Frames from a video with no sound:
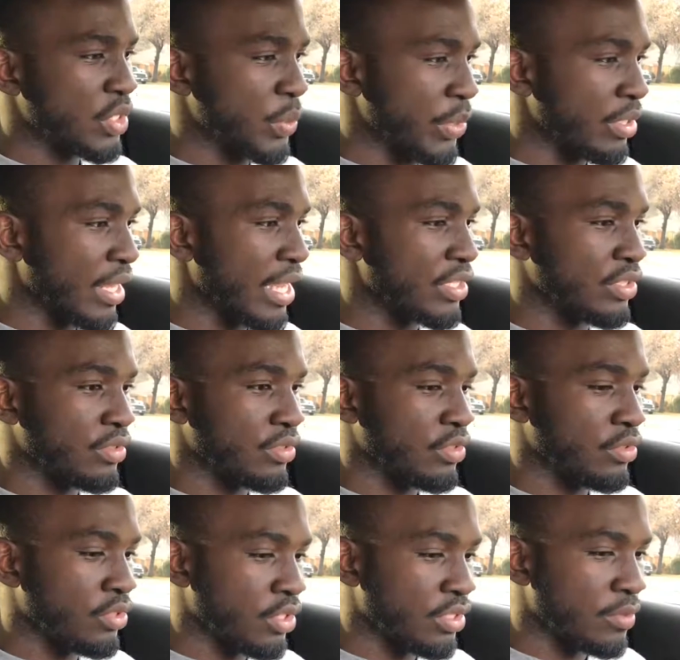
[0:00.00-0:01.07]
And you just
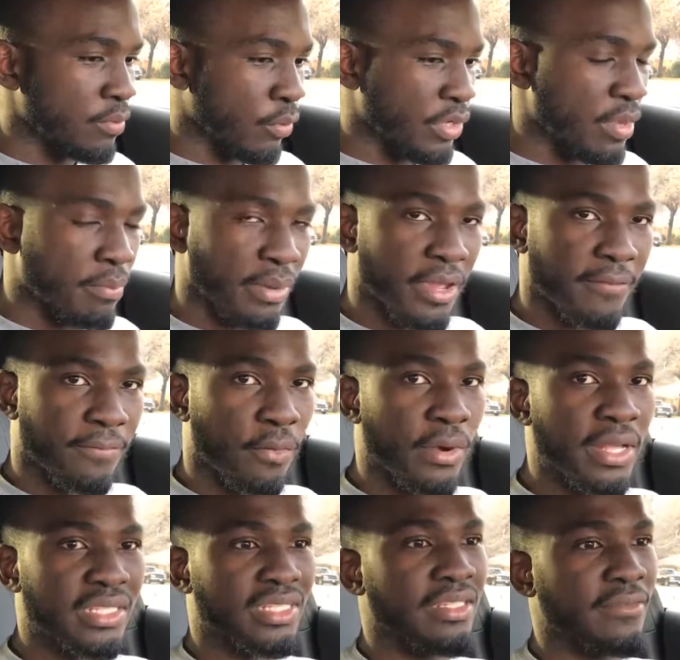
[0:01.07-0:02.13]
realize what you
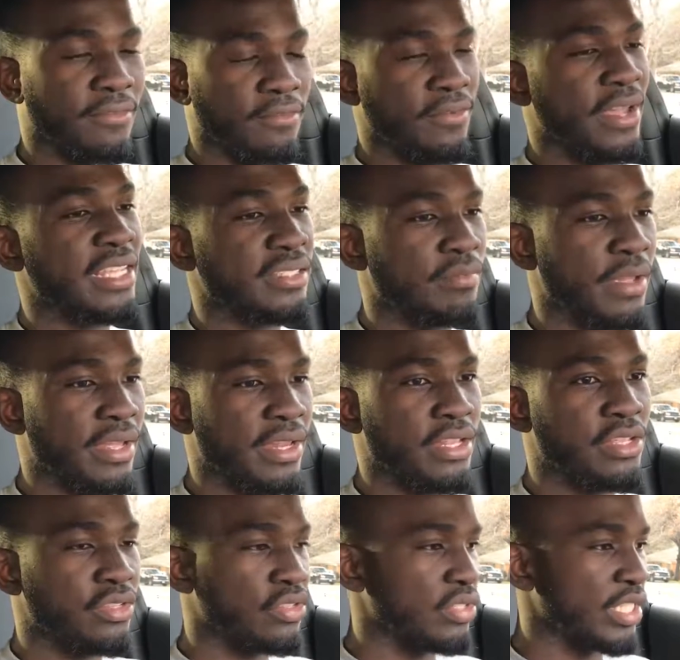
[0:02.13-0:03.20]
pay for, it's an
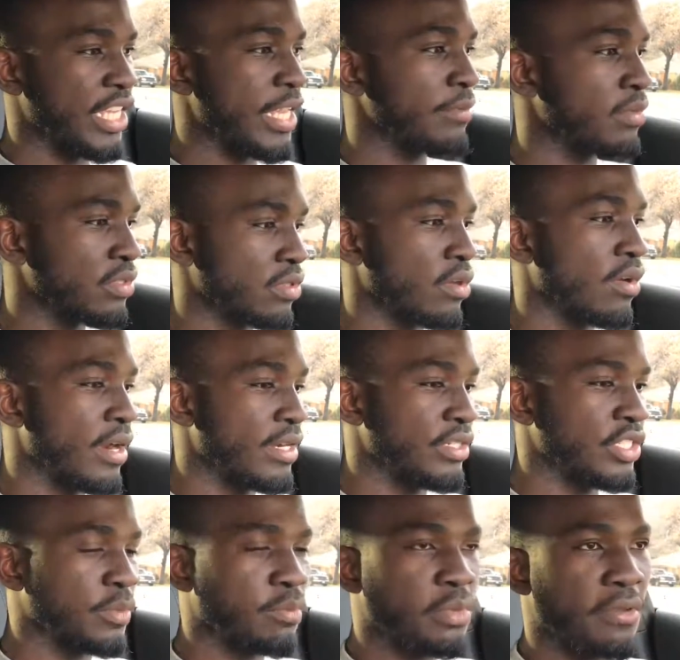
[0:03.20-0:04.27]
investment, and you can just keep this
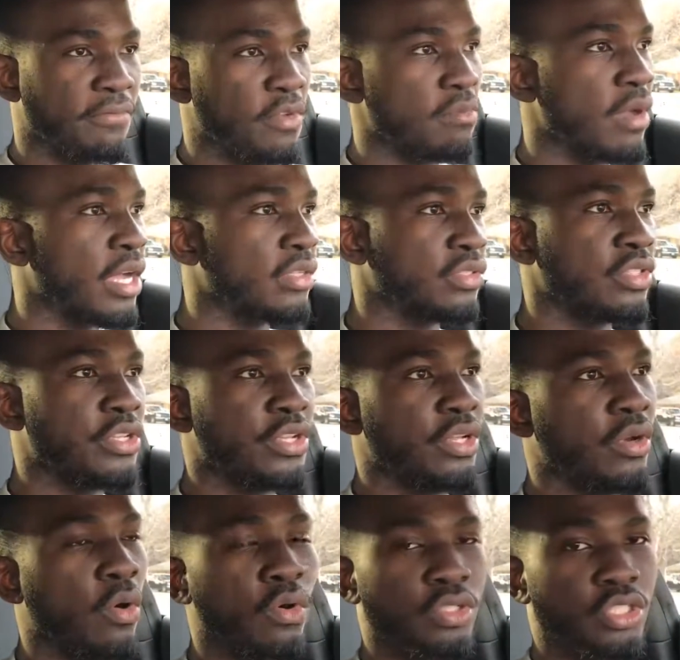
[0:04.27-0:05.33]
car and just put a few
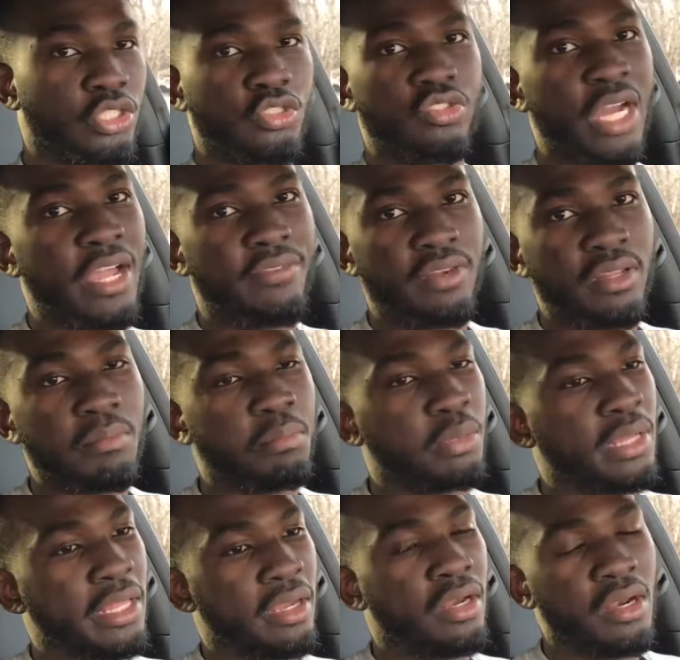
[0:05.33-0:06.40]
miles on a year, or just
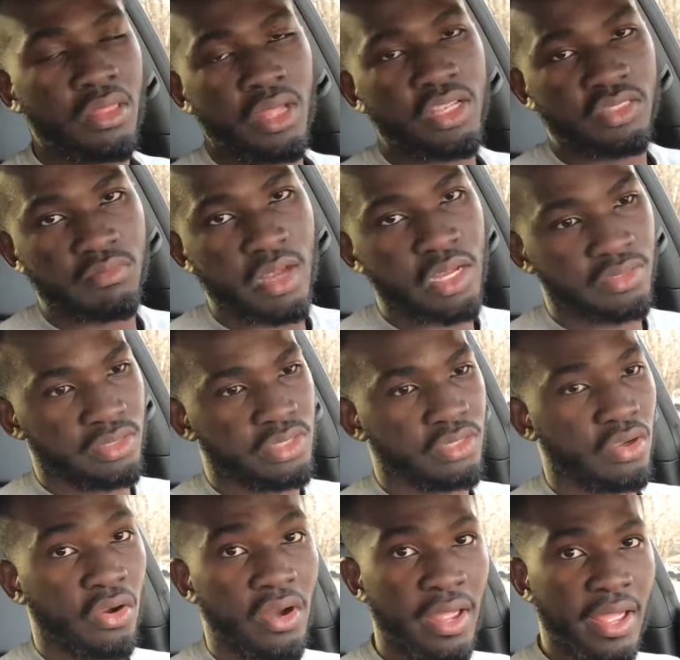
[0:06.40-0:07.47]
drive it and put like 100,000
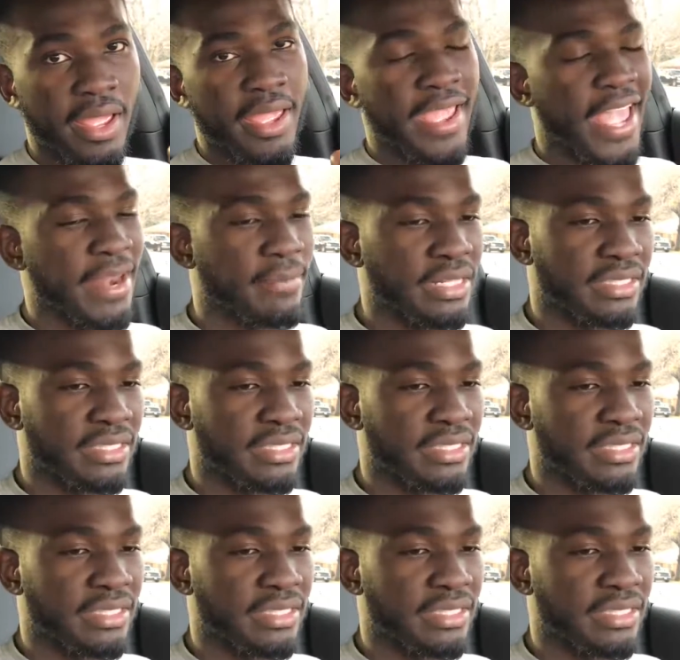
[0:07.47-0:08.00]
miles on this car